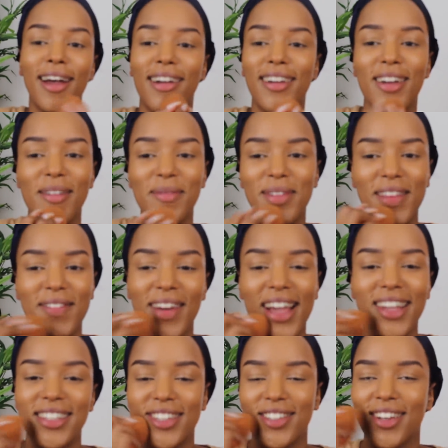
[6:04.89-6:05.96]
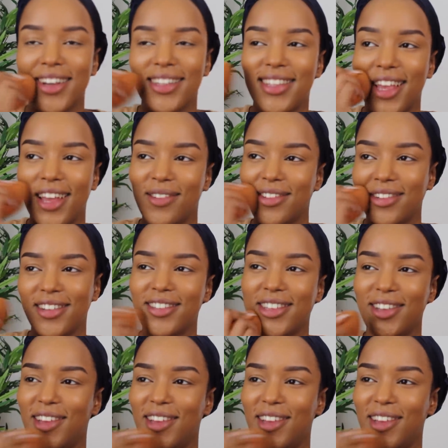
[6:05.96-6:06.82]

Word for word: I can't believe I actually tried to say I was gonna do